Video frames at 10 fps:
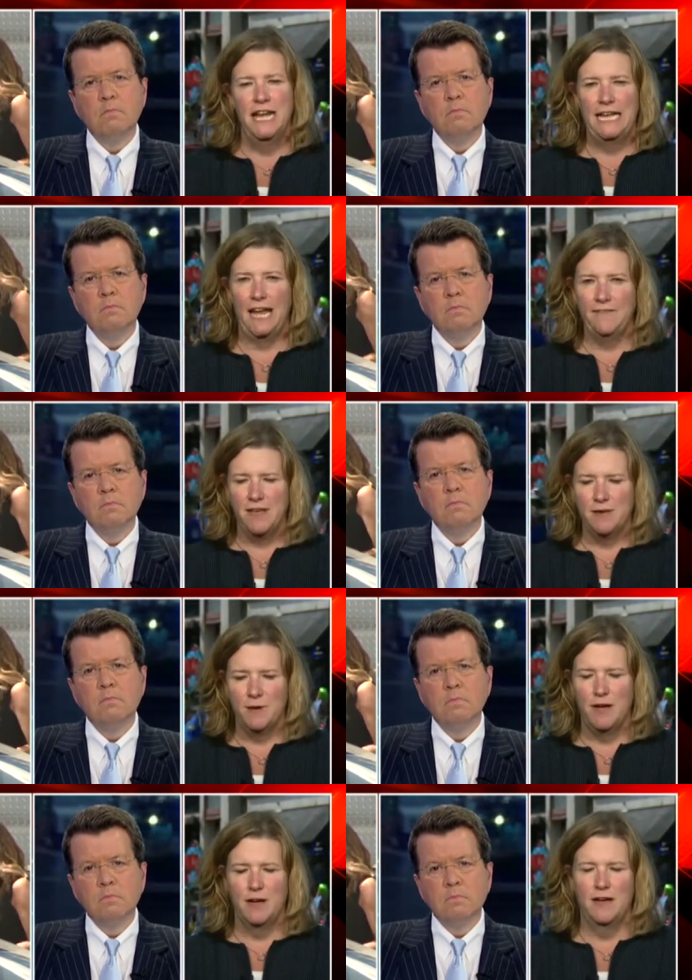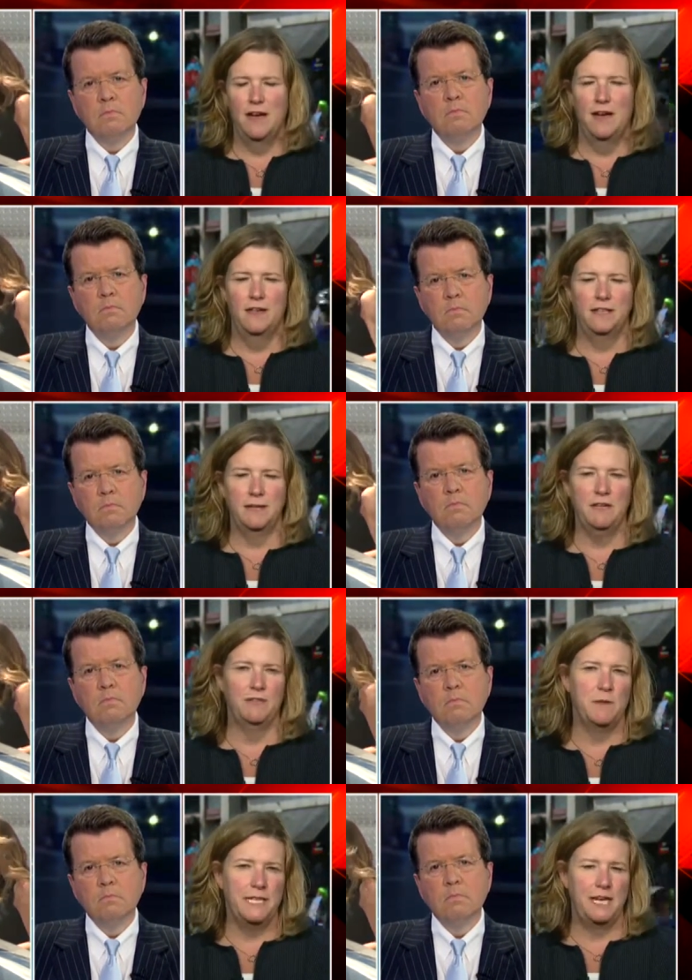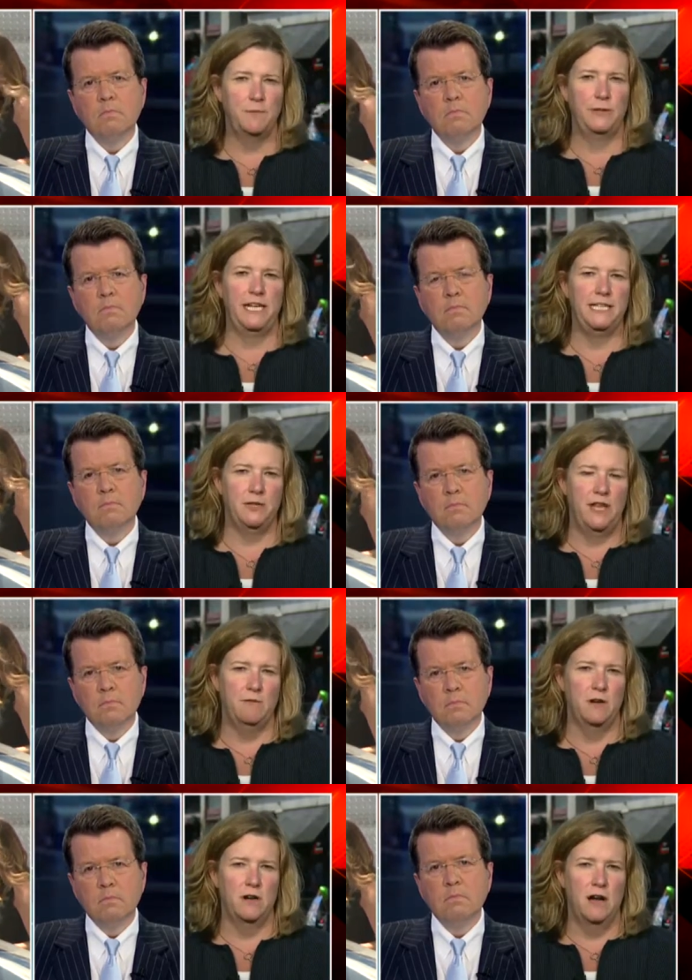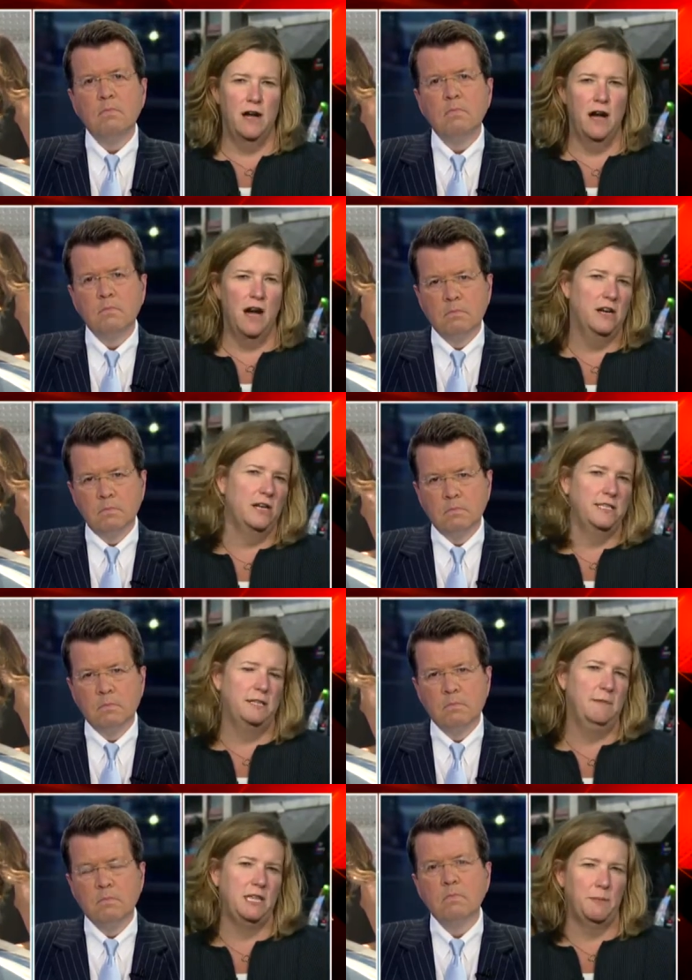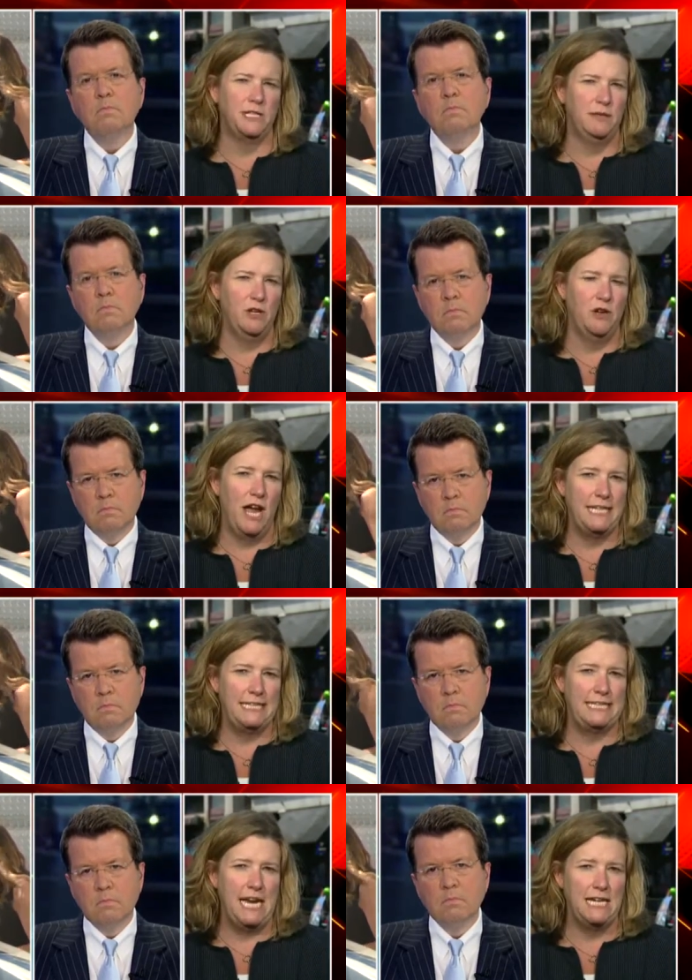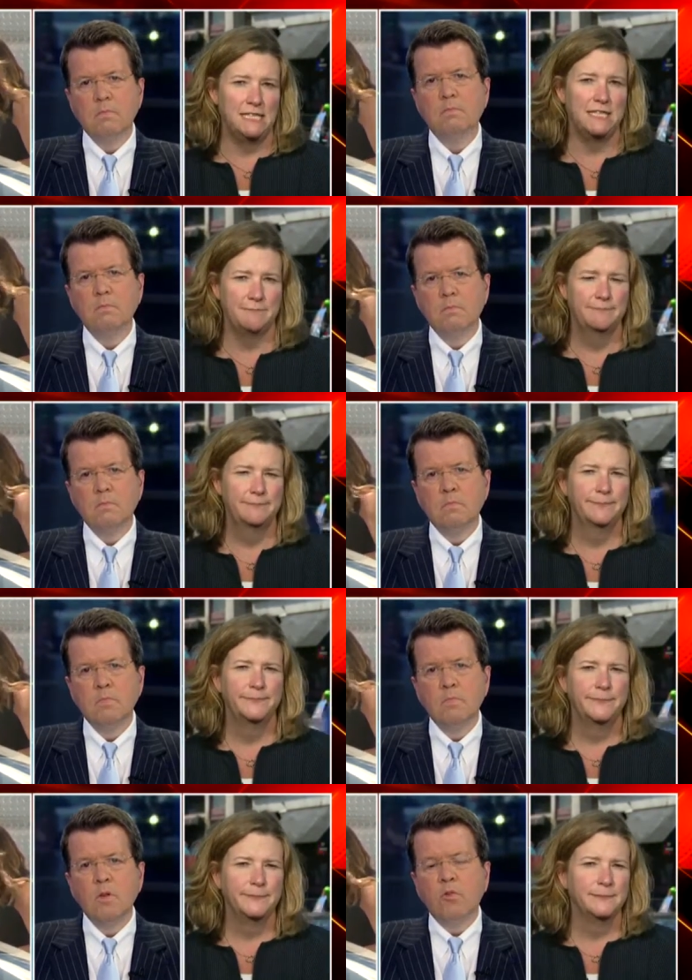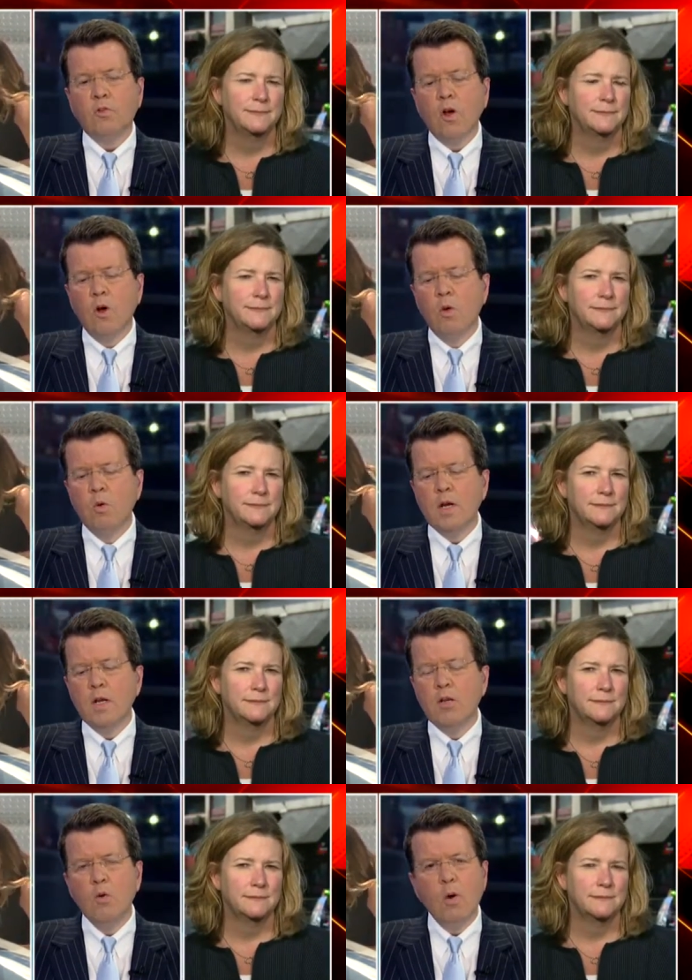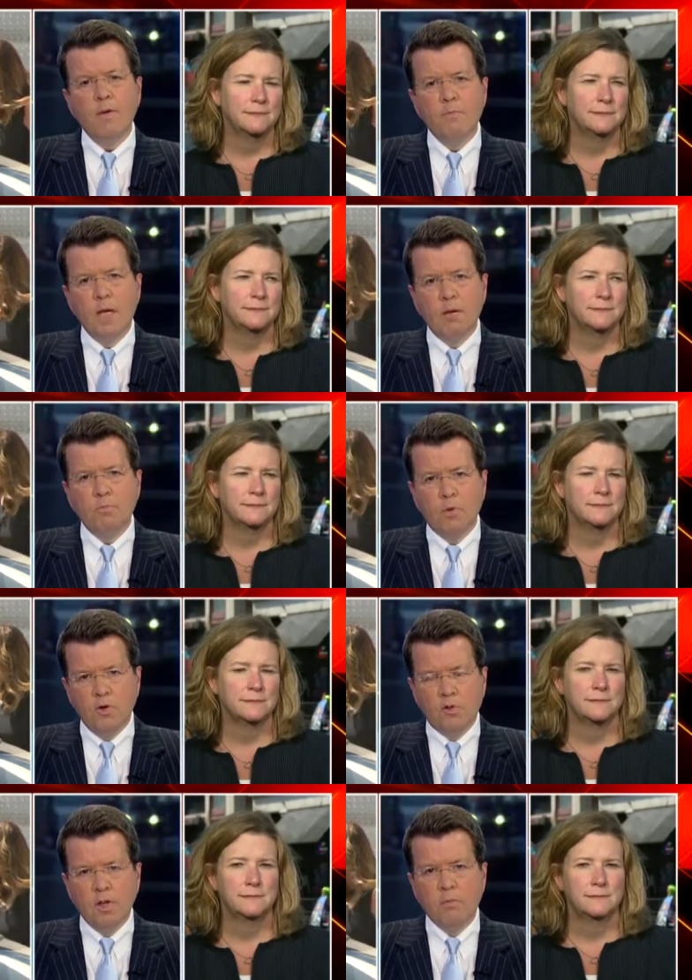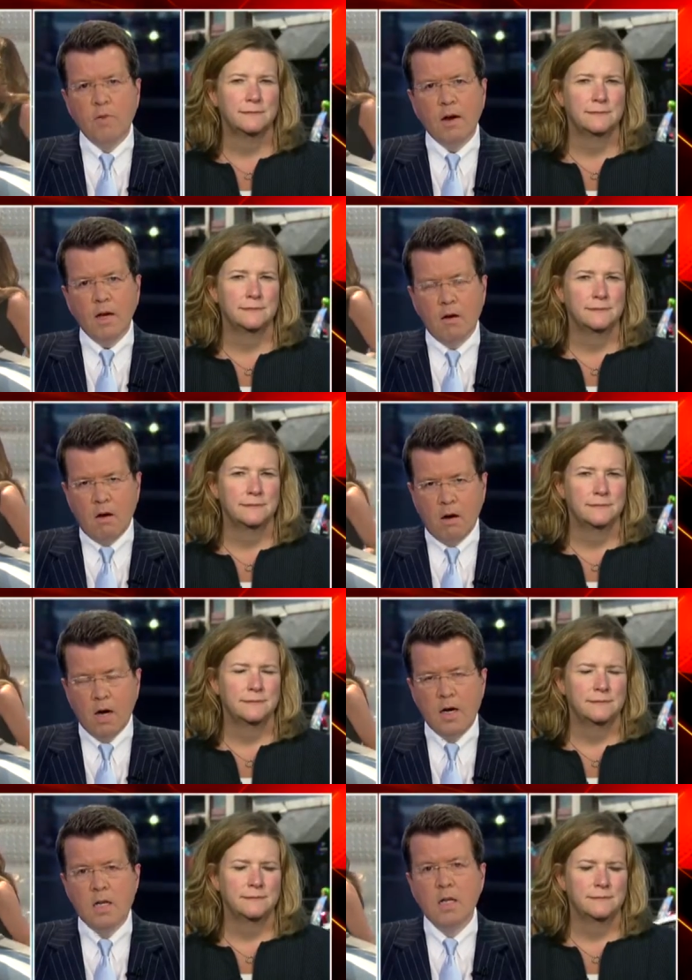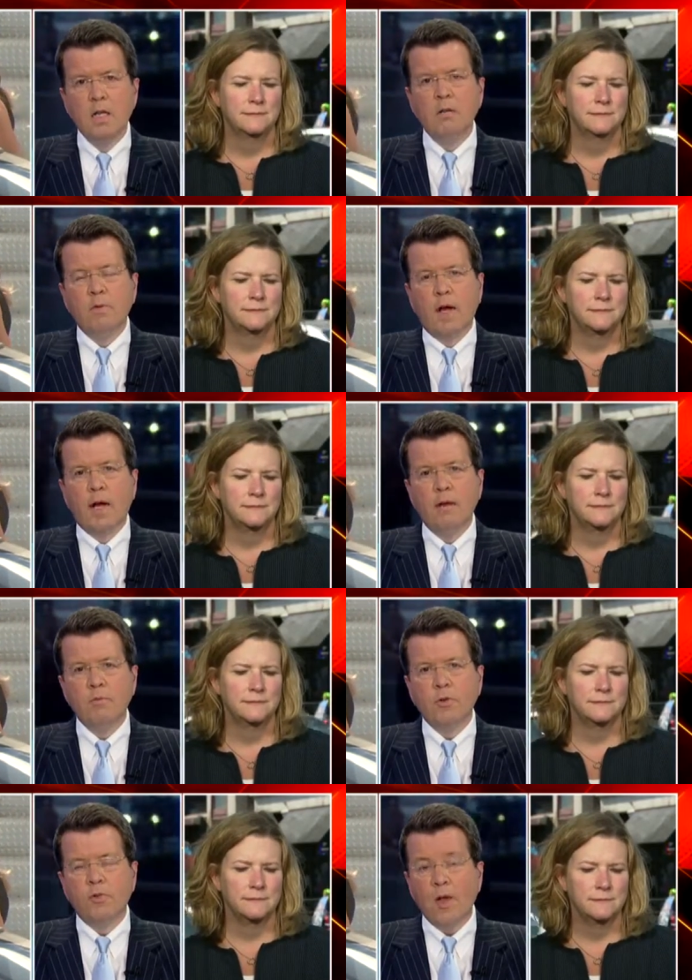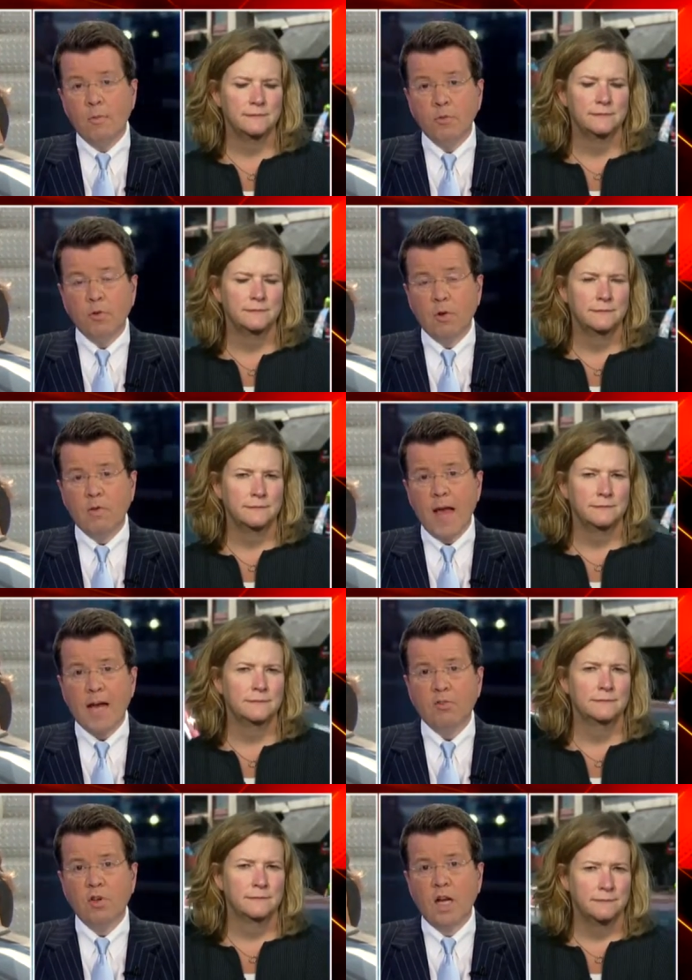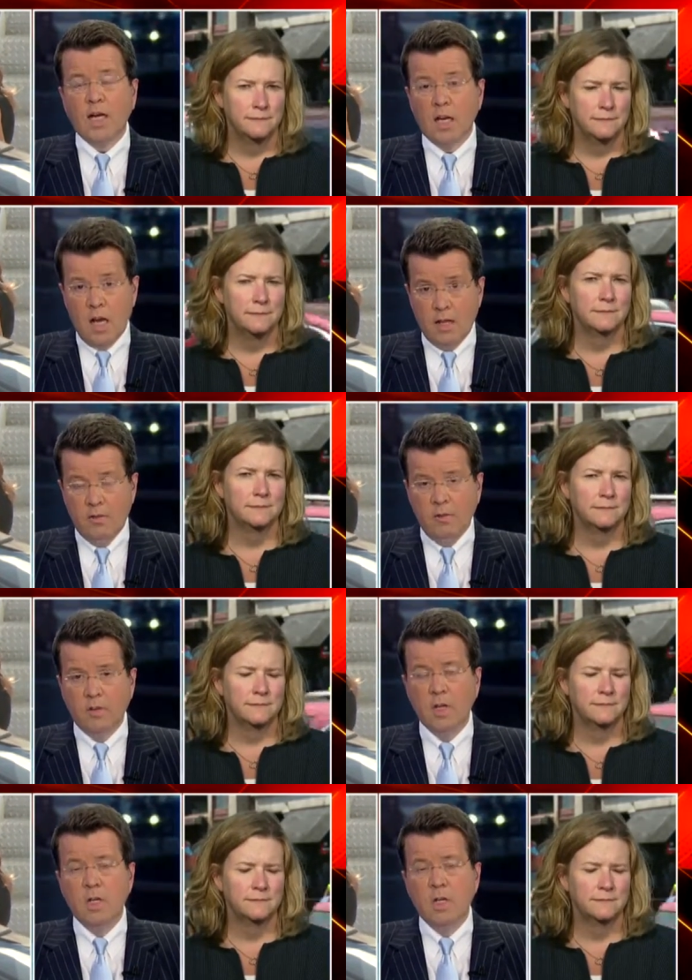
Speaker 1: gave him uh, uh, something from the Dayton police, so they were uh, honored to meet the president of the United States.
Speaker 2: So you have been pushing very hard uh, for some sort of action on guns.